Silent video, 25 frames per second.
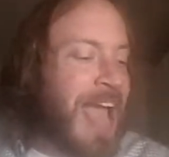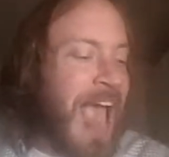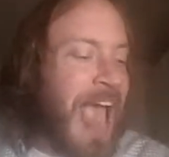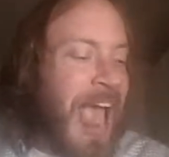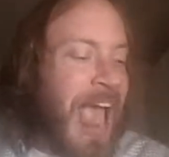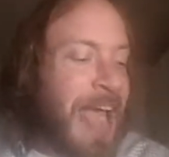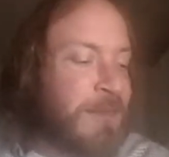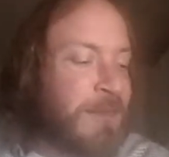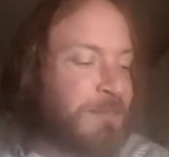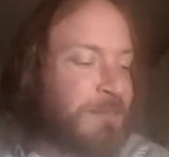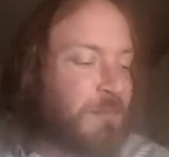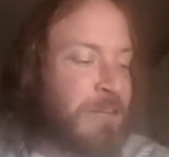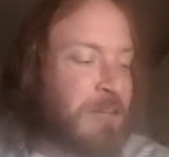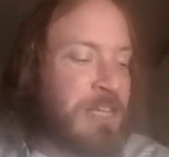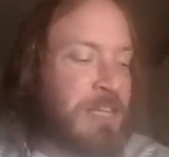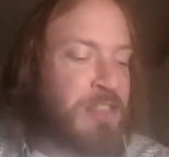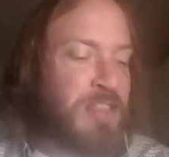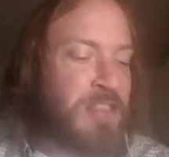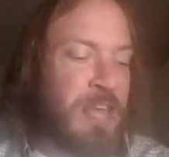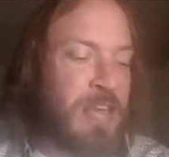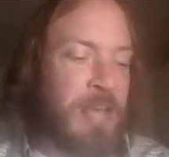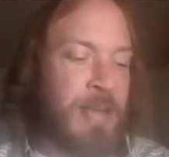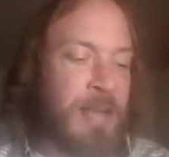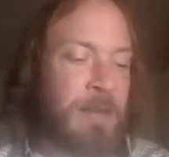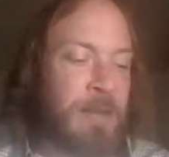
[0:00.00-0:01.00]

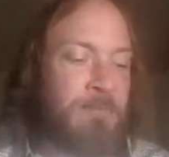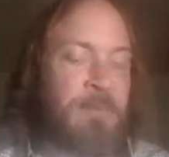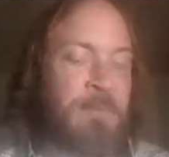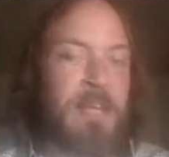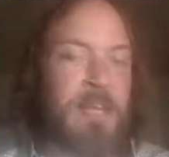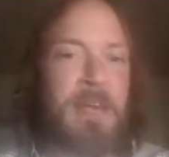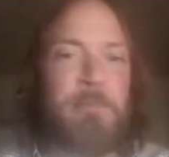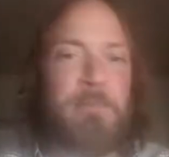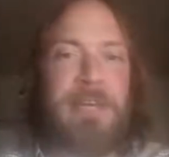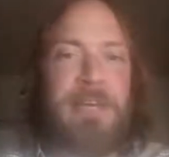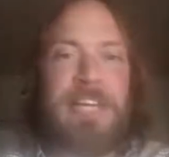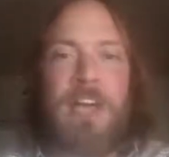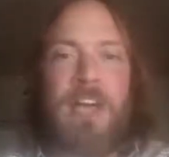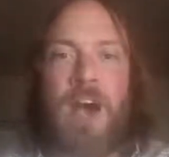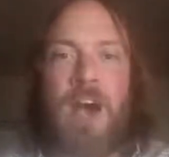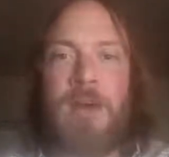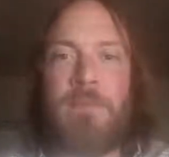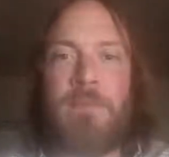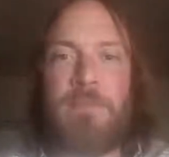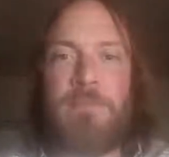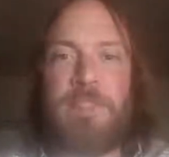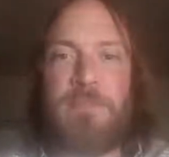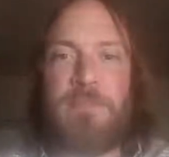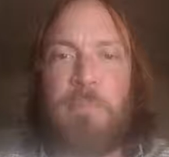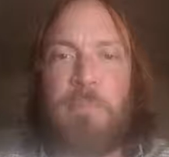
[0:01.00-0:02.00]
everything
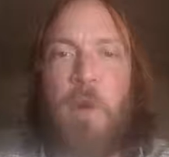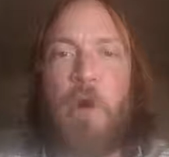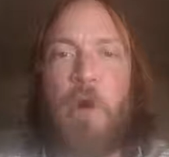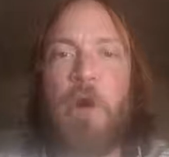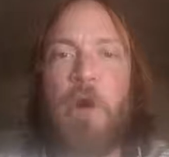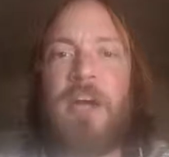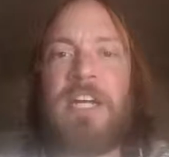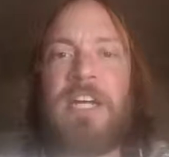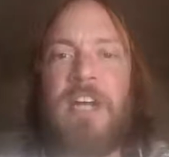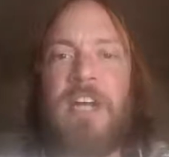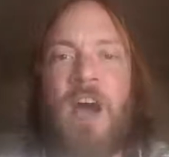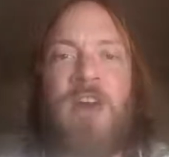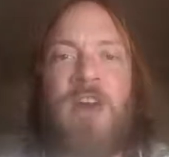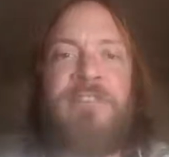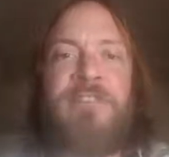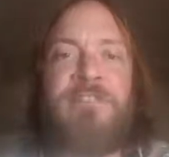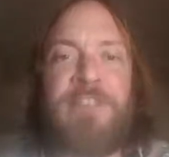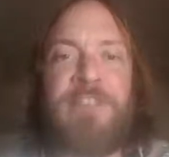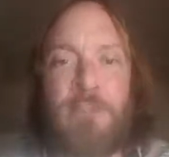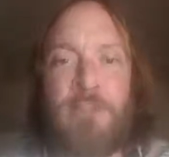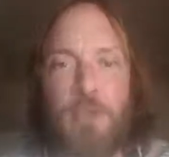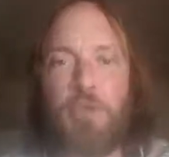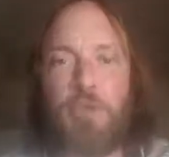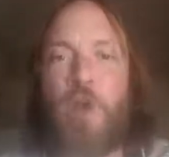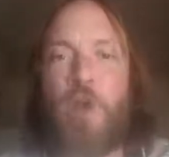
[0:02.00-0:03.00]
becomes part of
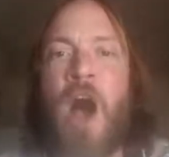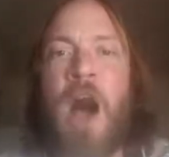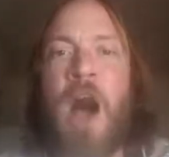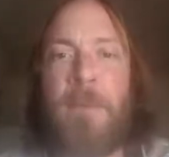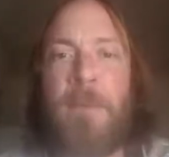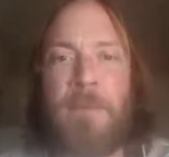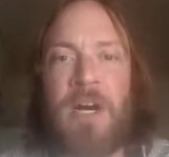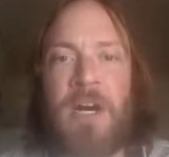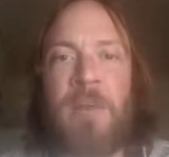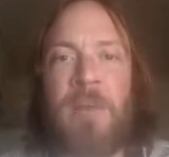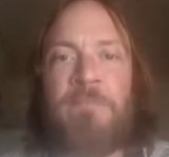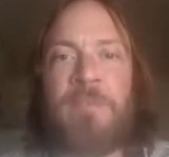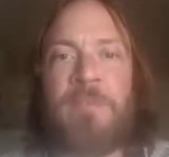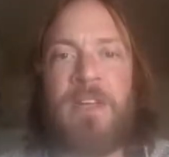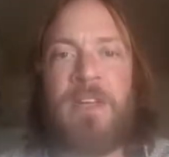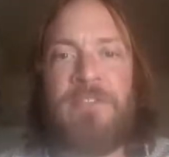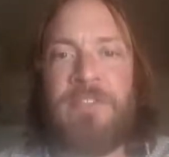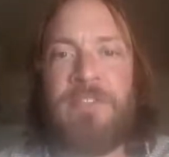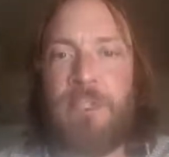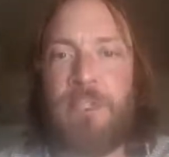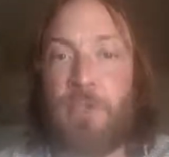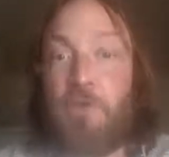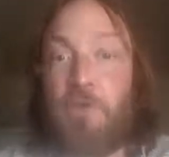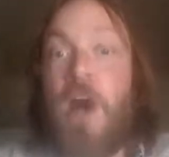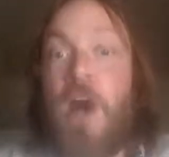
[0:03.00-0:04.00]
the
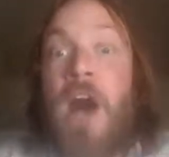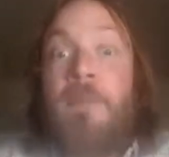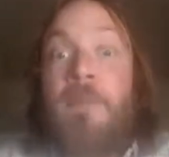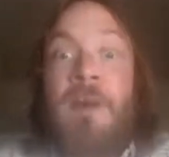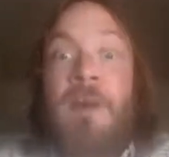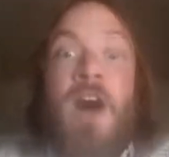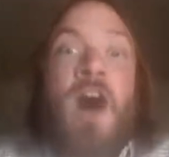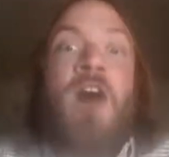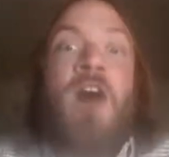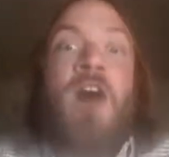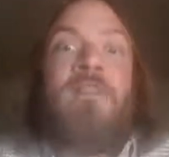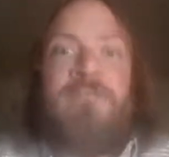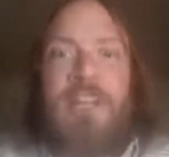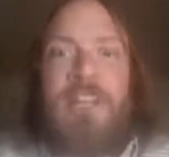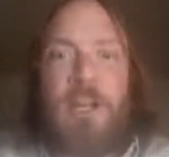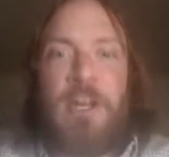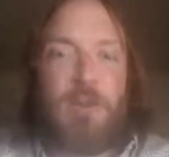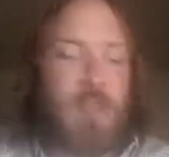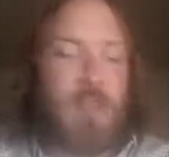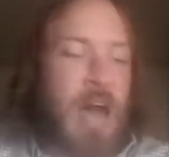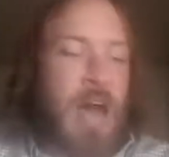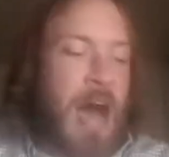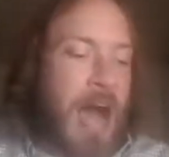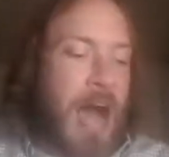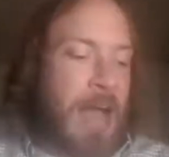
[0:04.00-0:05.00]
drama of their
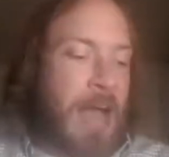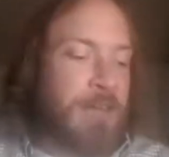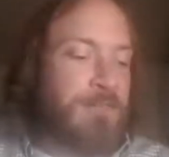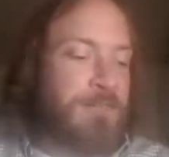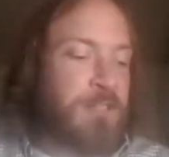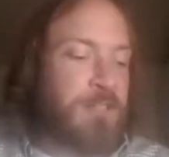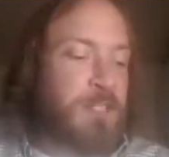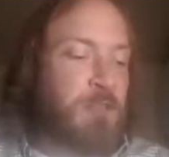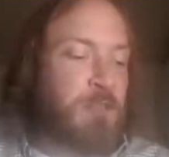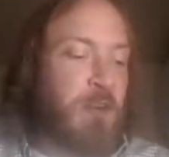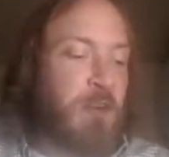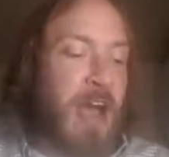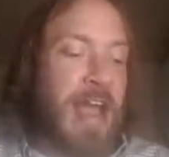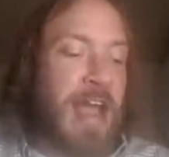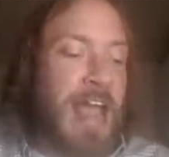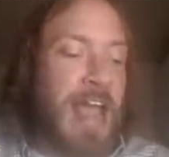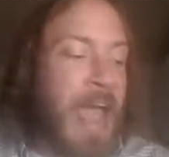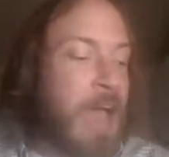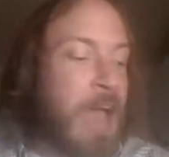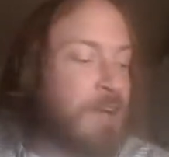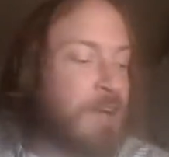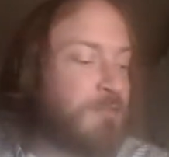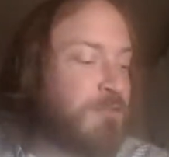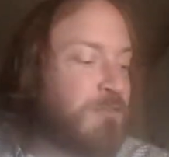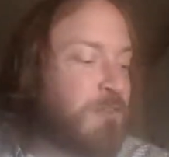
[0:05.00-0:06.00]
lives, right?
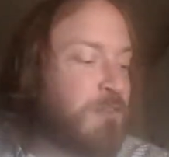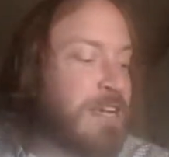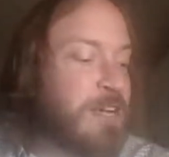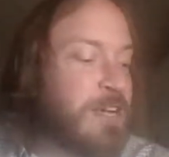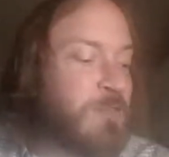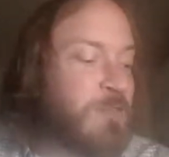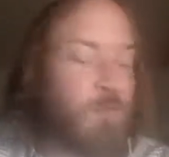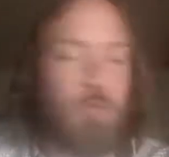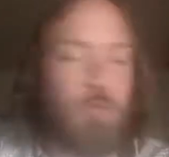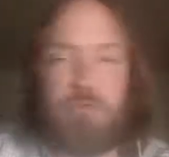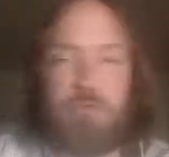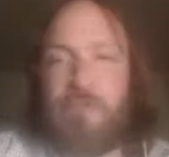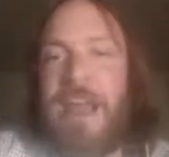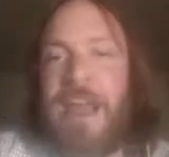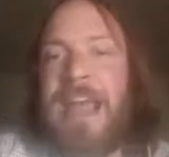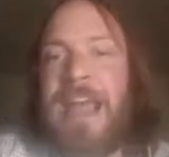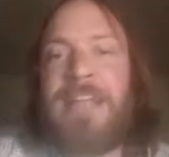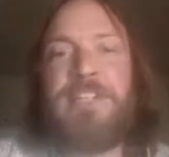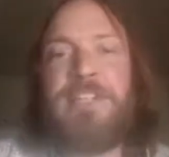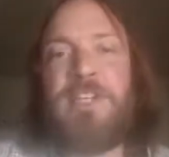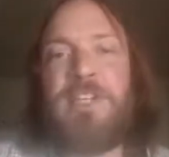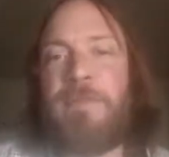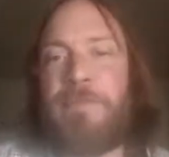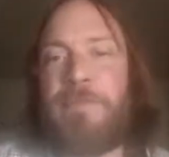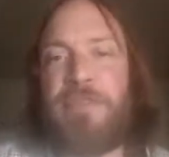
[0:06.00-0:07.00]
Every
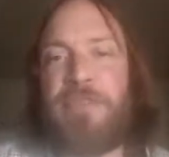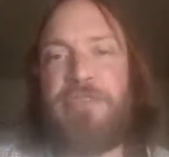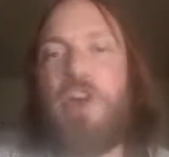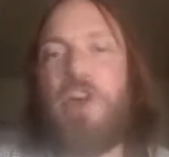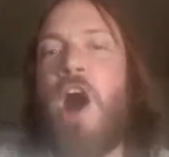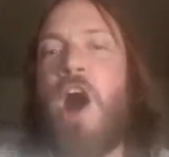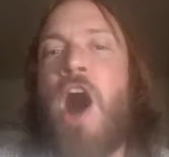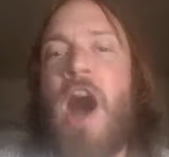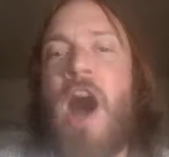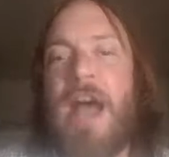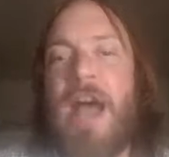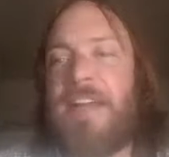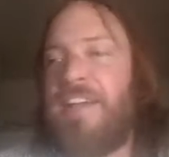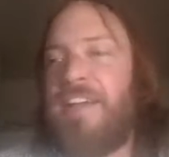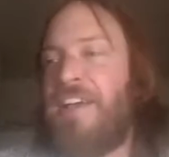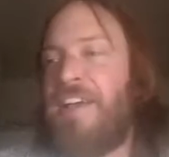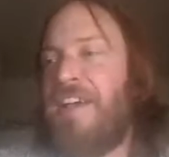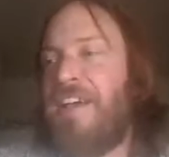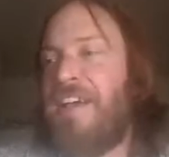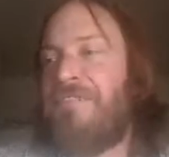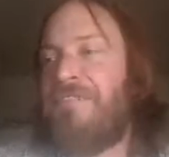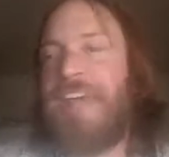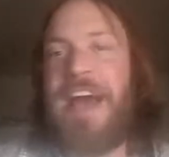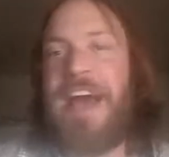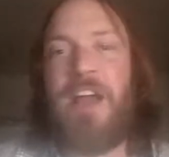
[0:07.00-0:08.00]
random thought
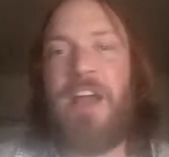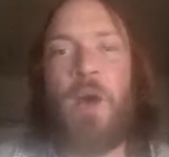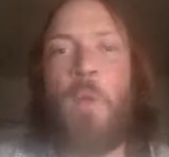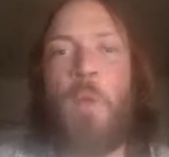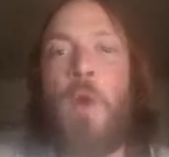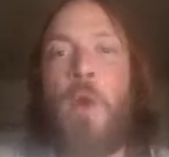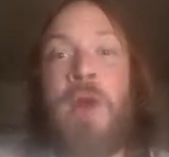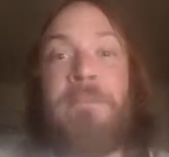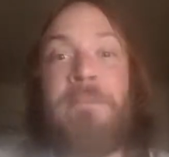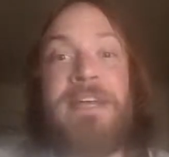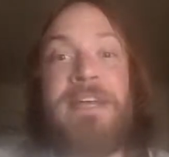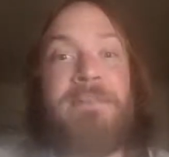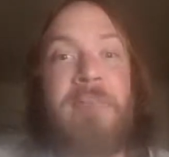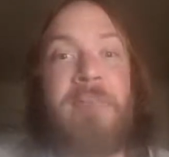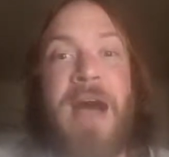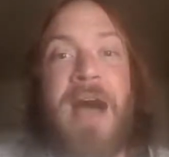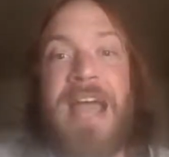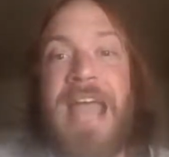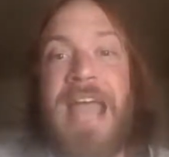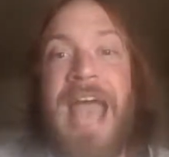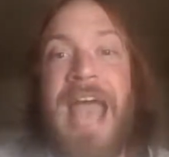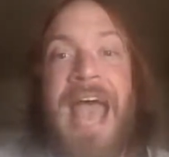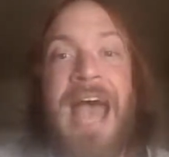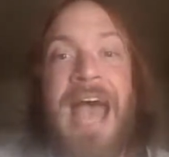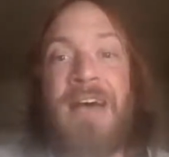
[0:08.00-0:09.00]
that a woman
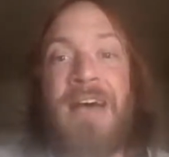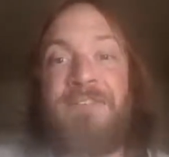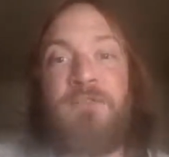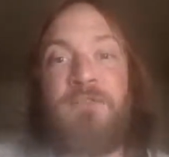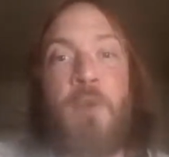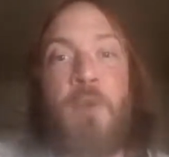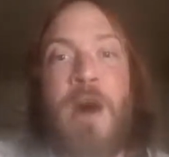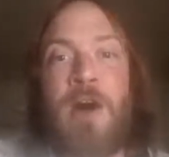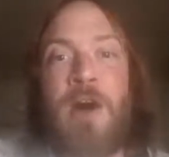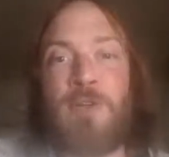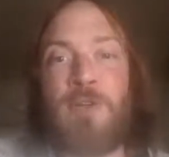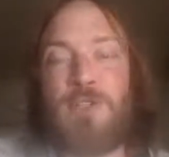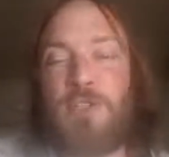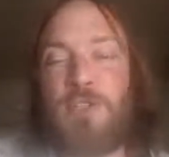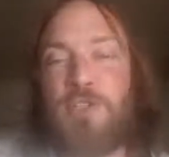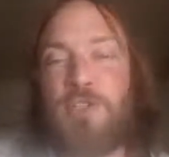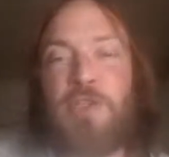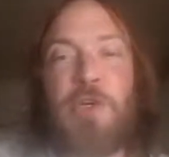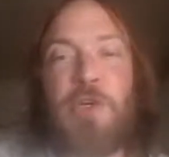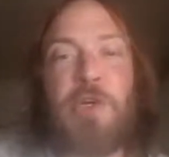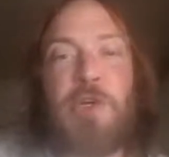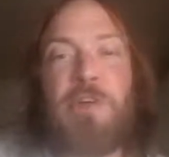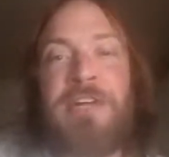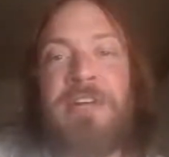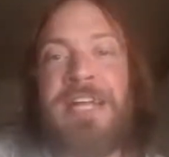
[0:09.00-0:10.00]
might have while
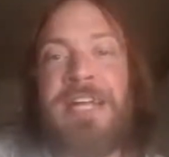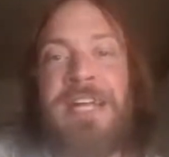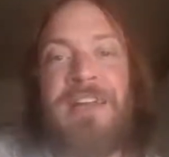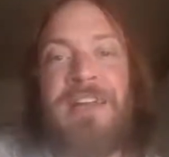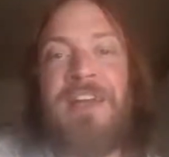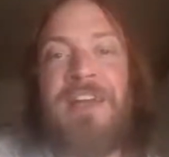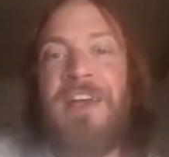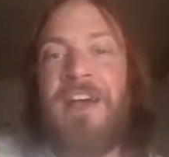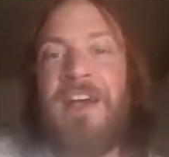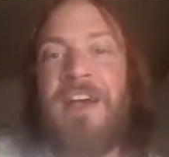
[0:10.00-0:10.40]
stirring